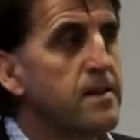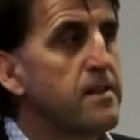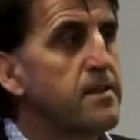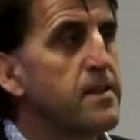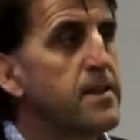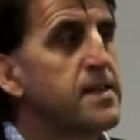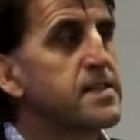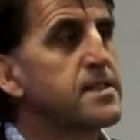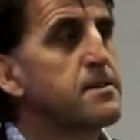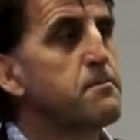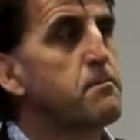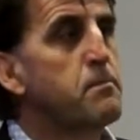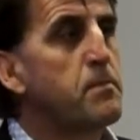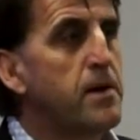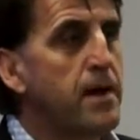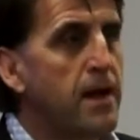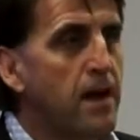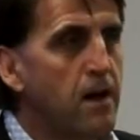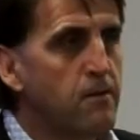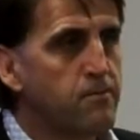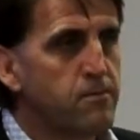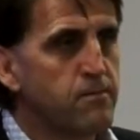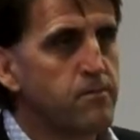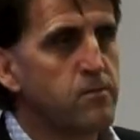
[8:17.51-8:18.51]
There's a
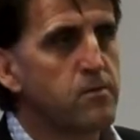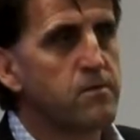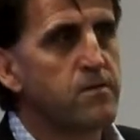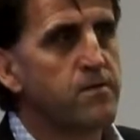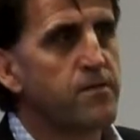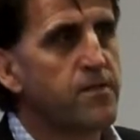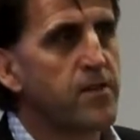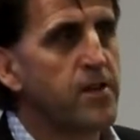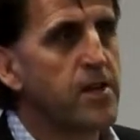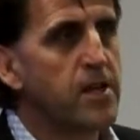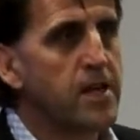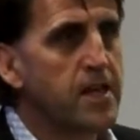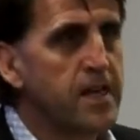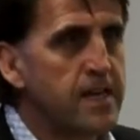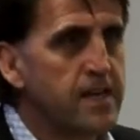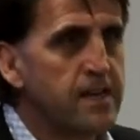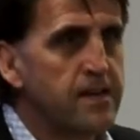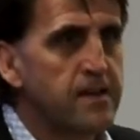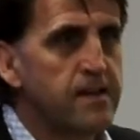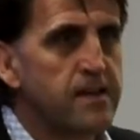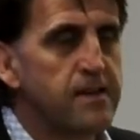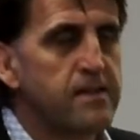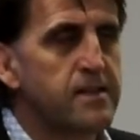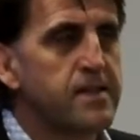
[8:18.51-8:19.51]
palpable
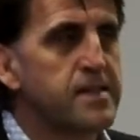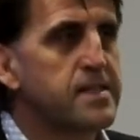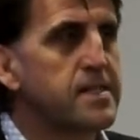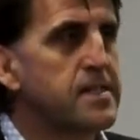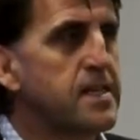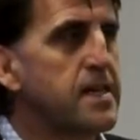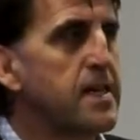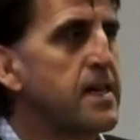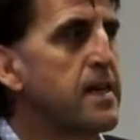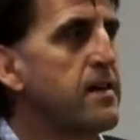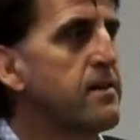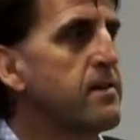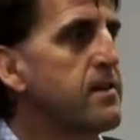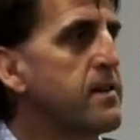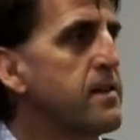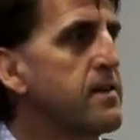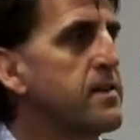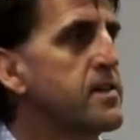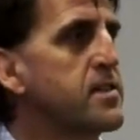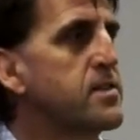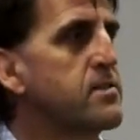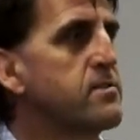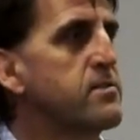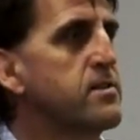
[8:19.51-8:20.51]
feeling in this town and in
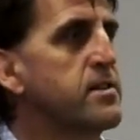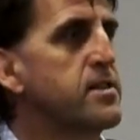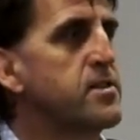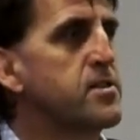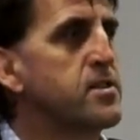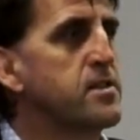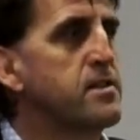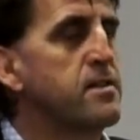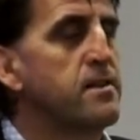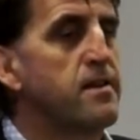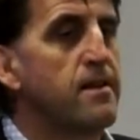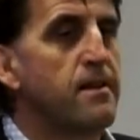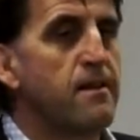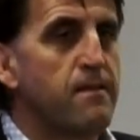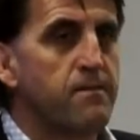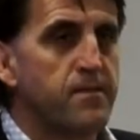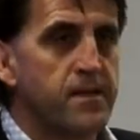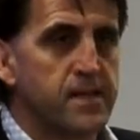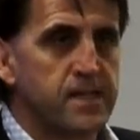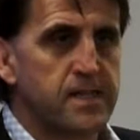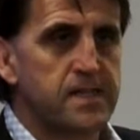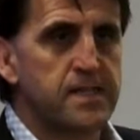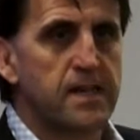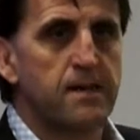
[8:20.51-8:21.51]
this region
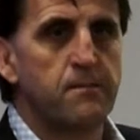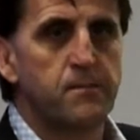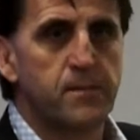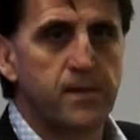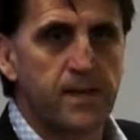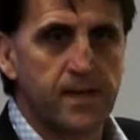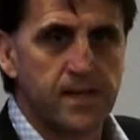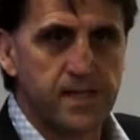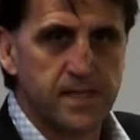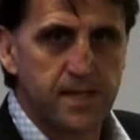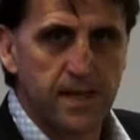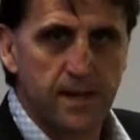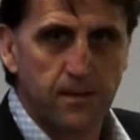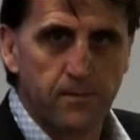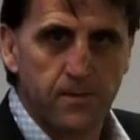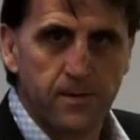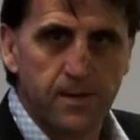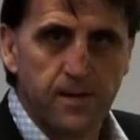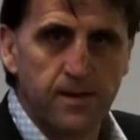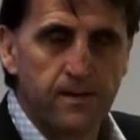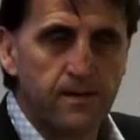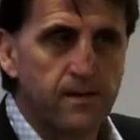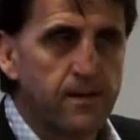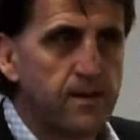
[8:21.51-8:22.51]
that something is
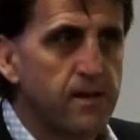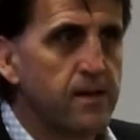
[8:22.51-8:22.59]
happening.